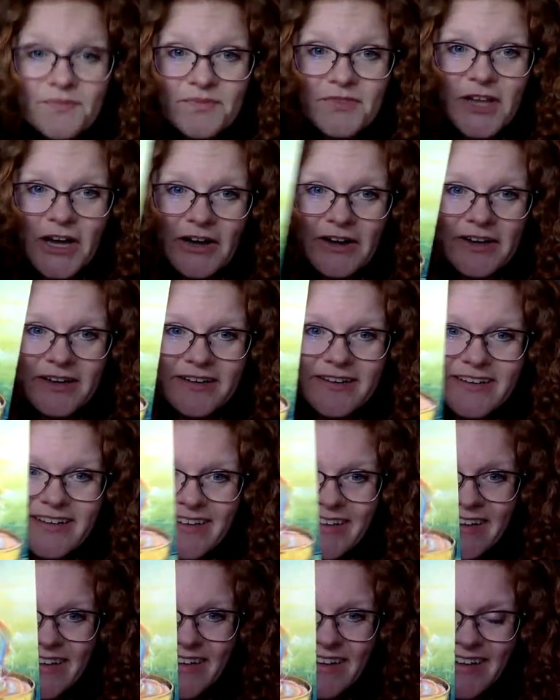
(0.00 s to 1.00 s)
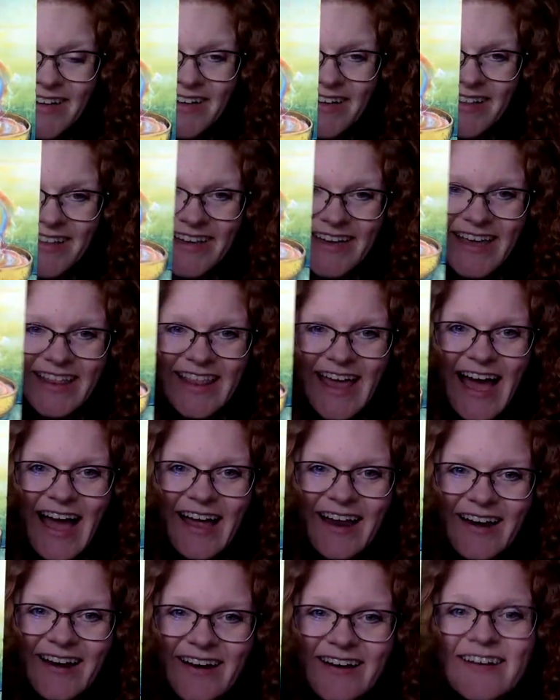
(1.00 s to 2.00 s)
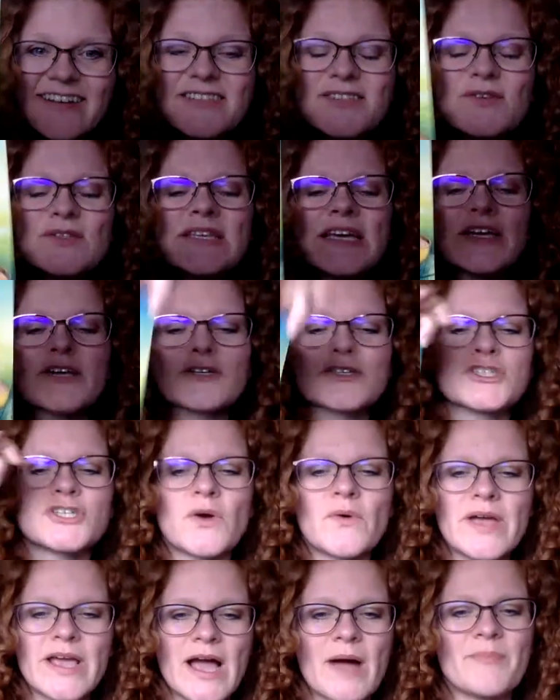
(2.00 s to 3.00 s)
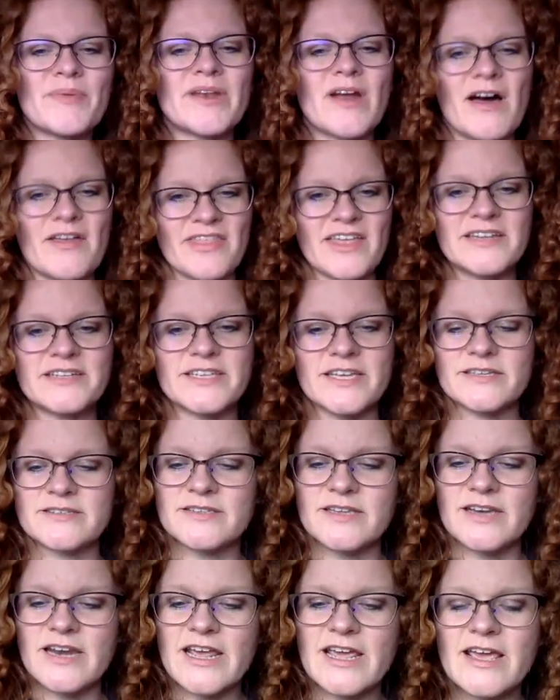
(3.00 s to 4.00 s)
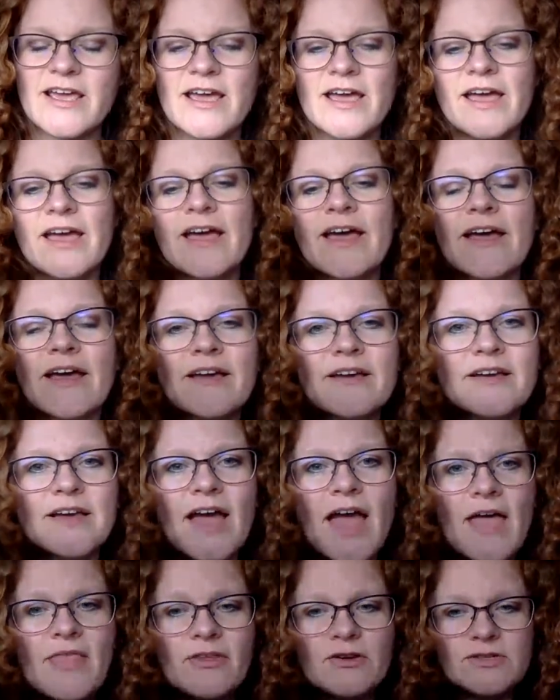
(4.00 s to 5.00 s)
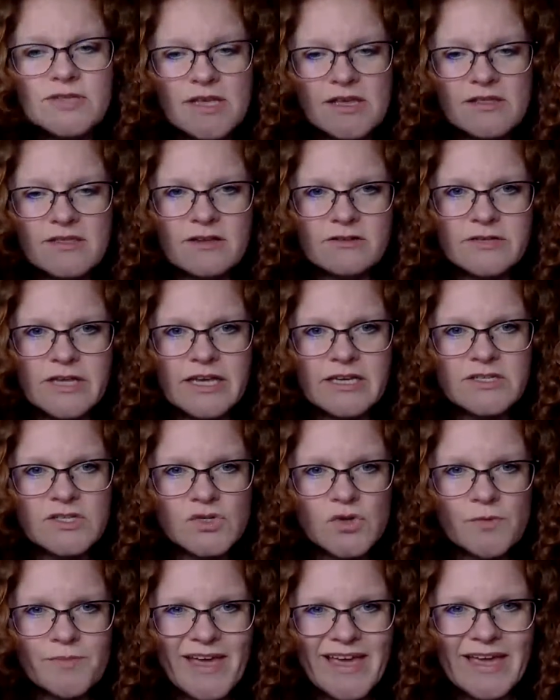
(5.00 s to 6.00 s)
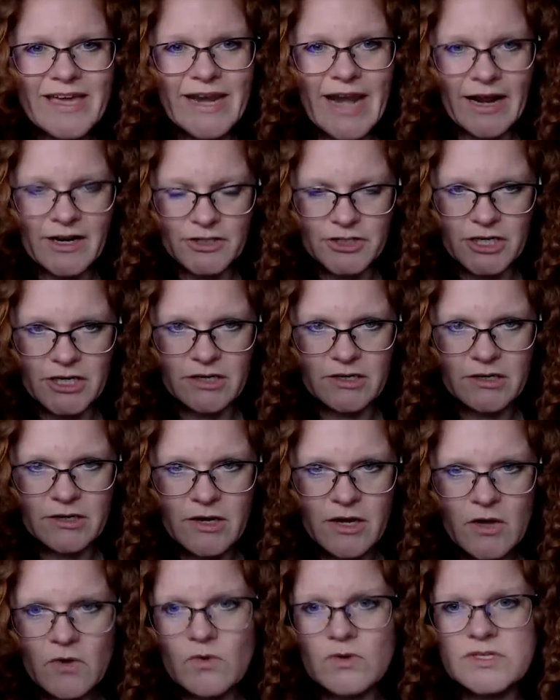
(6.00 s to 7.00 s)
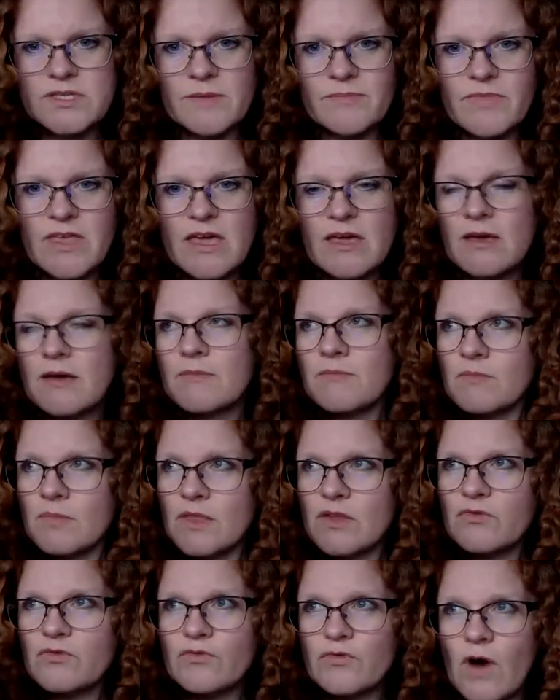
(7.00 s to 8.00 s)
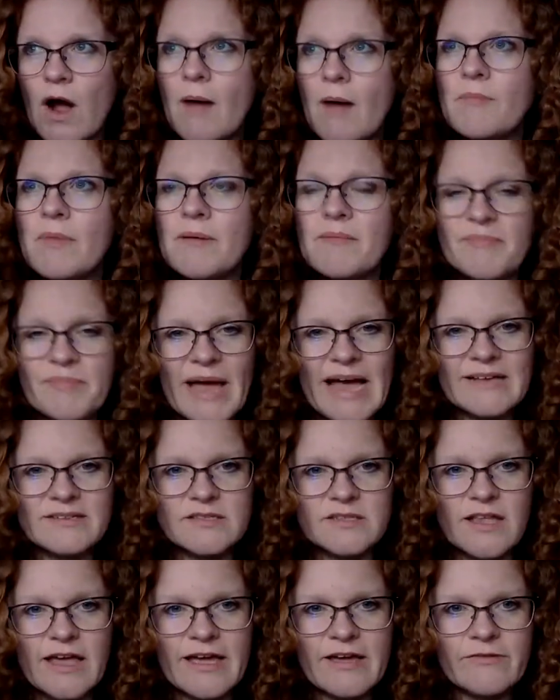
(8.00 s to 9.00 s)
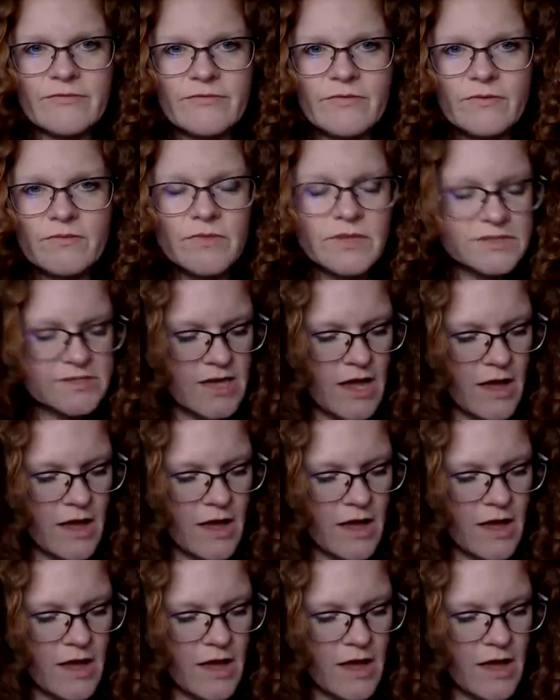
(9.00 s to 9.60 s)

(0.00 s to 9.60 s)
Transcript: look, look at that. So it's like you're showing up in authenticity and there's a, there's like a soulmate connection or something from past life that's